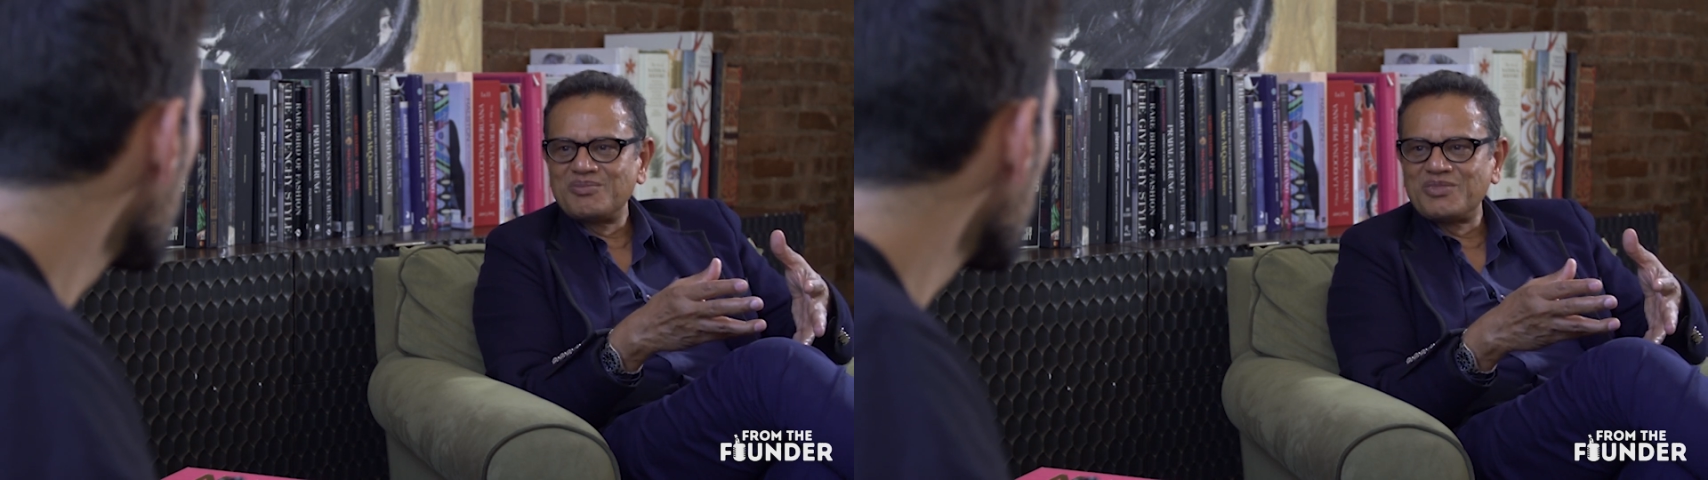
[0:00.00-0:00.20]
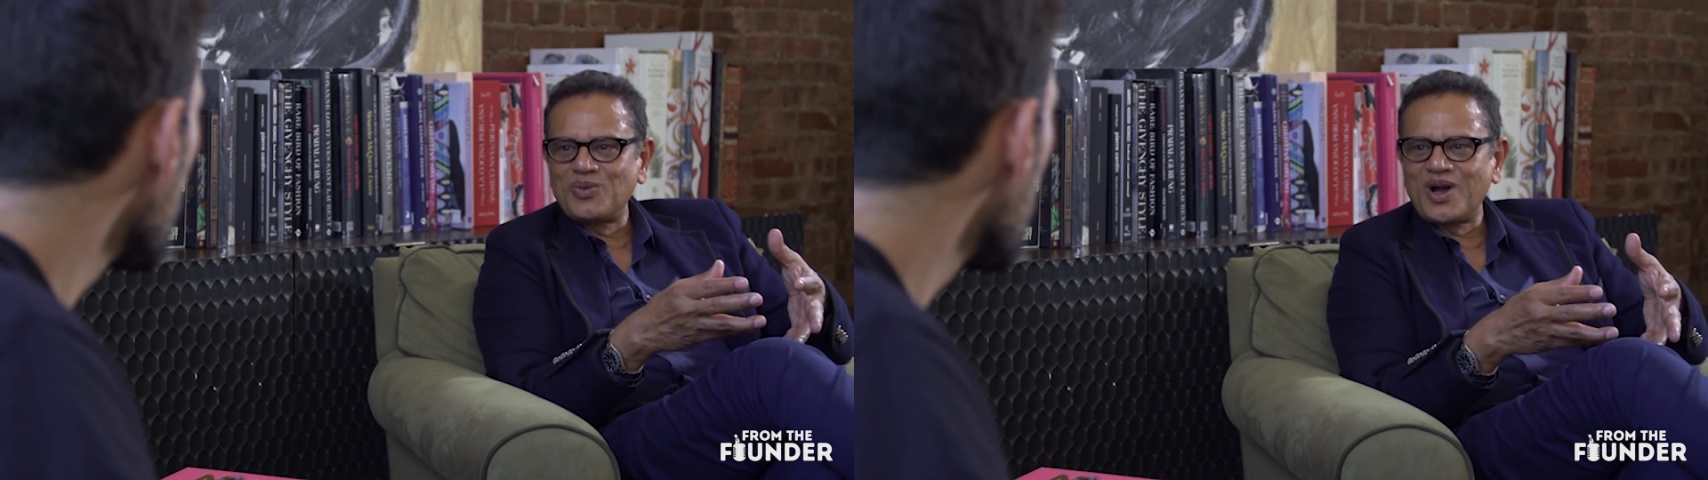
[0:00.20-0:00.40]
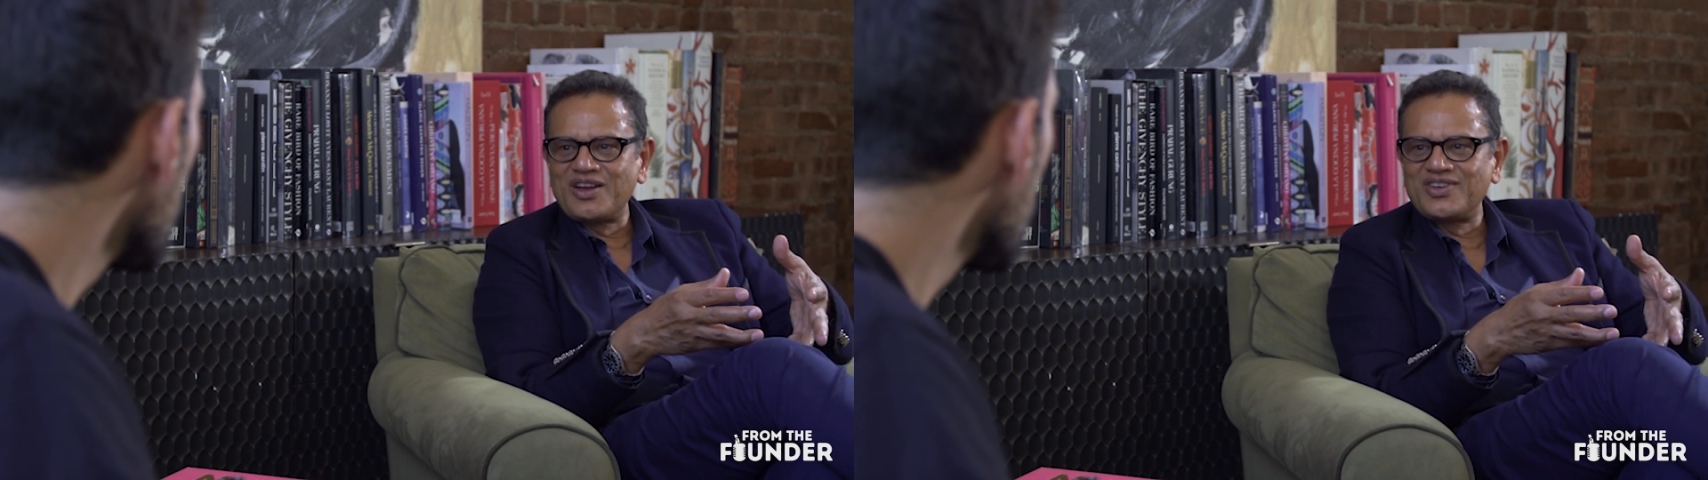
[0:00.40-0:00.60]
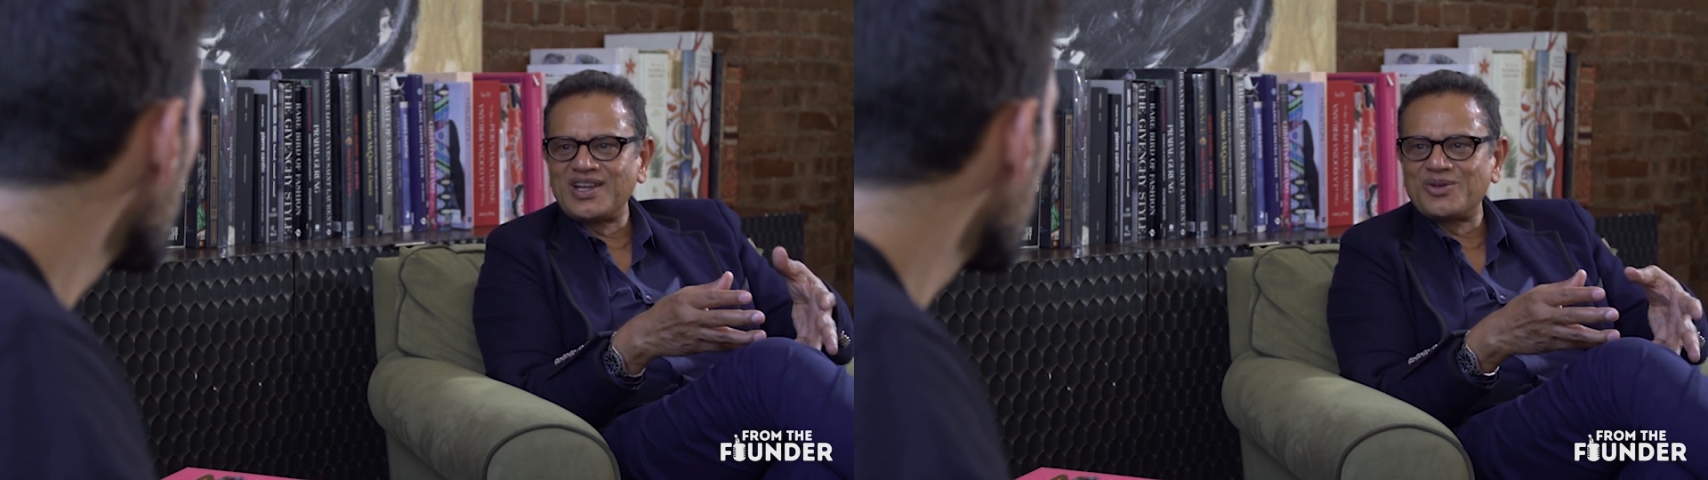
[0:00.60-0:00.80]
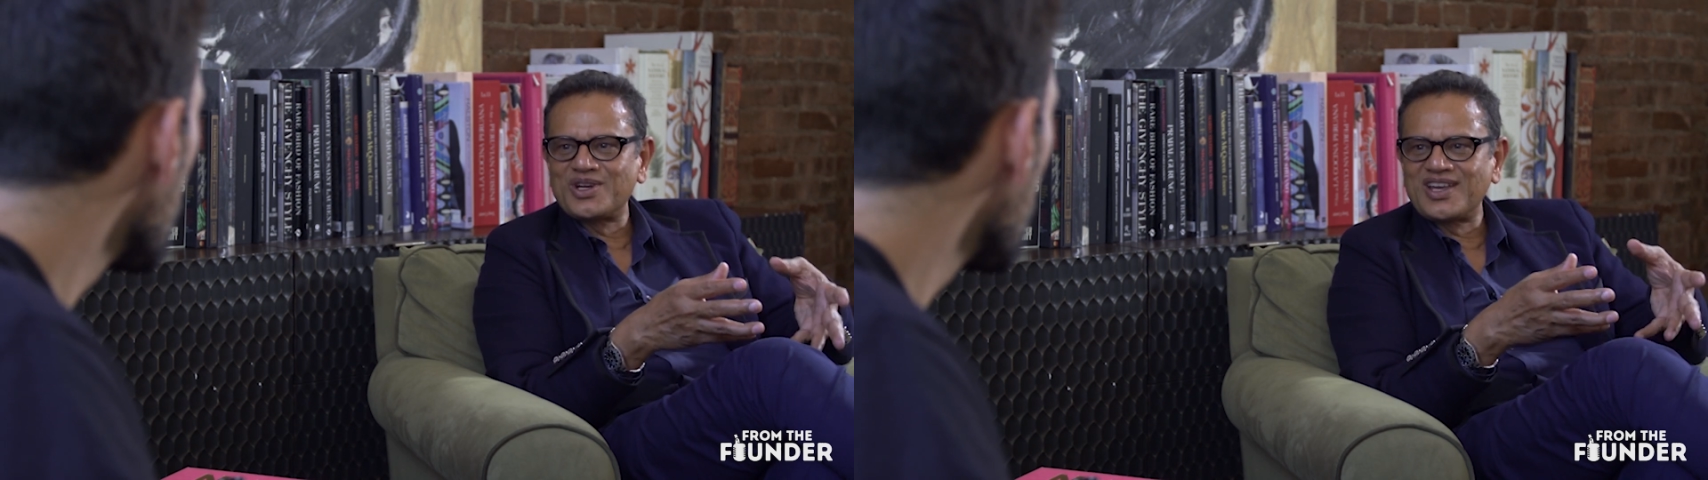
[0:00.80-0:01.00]
My wife
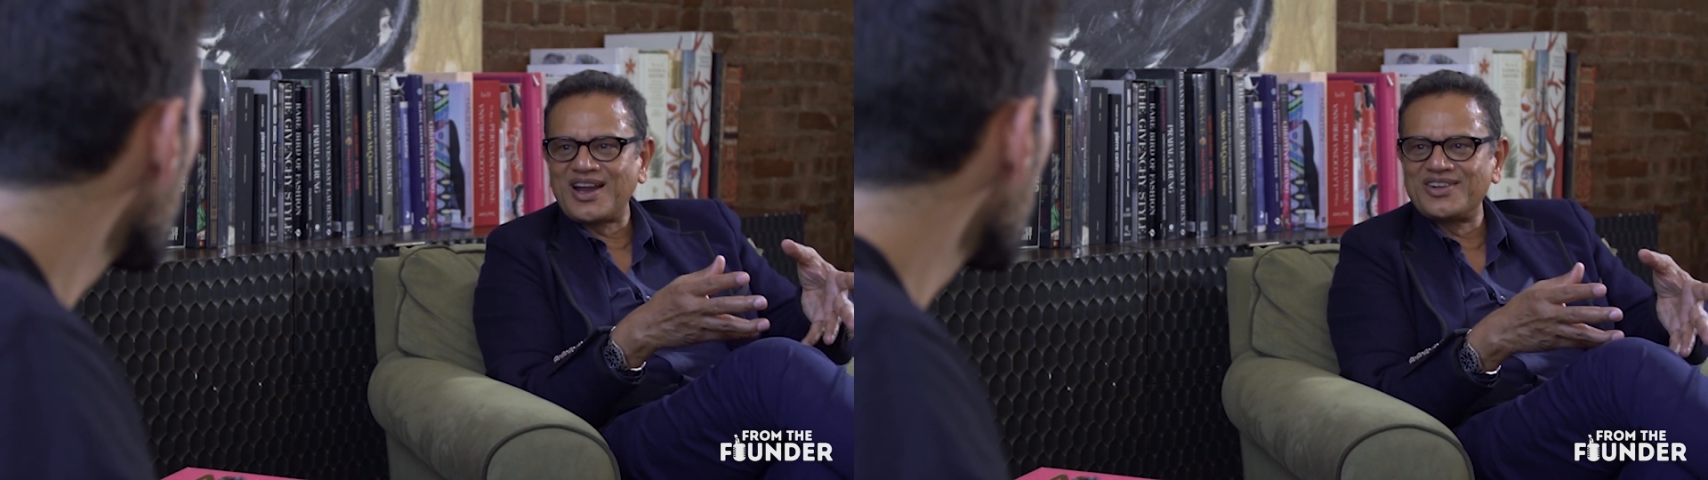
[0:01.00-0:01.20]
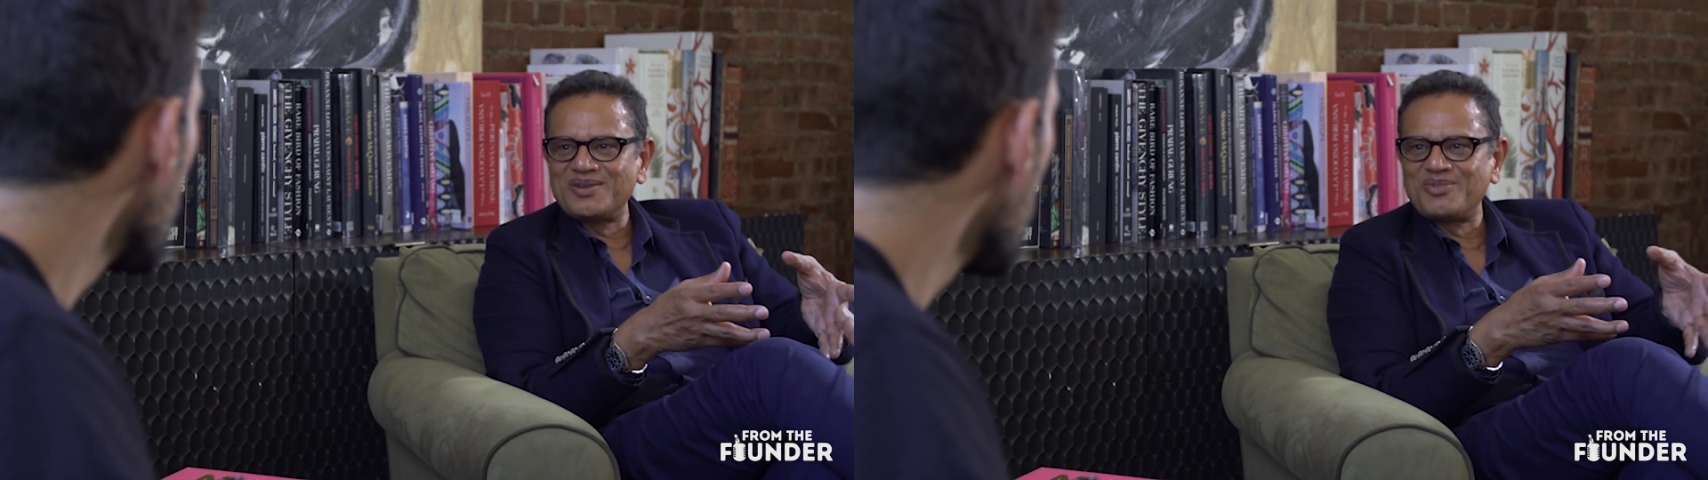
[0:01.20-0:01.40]
and I would carry the